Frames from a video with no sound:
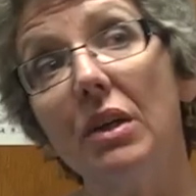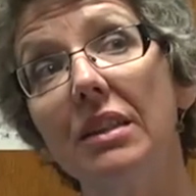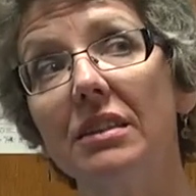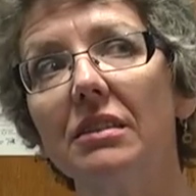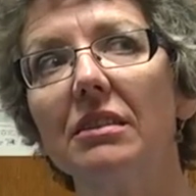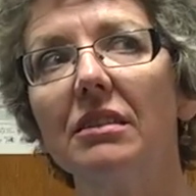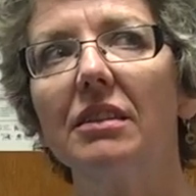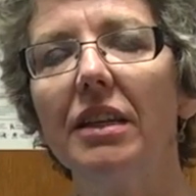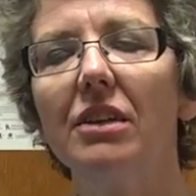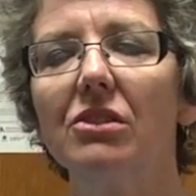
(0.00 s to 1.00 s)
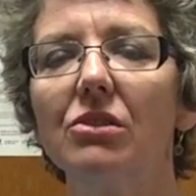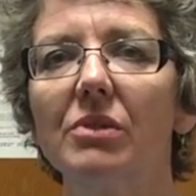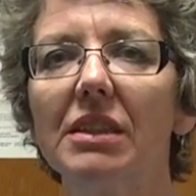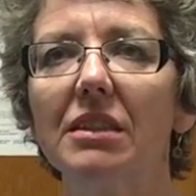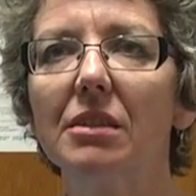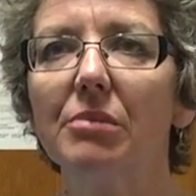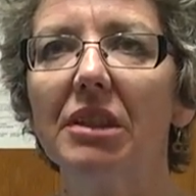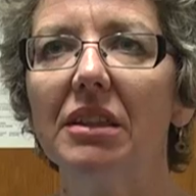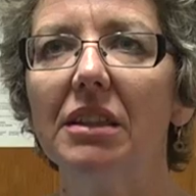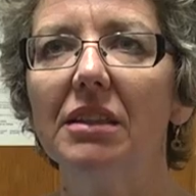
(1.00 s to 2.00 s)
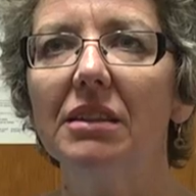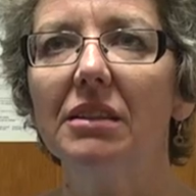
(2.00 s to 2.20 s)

well as dancers with disabilities.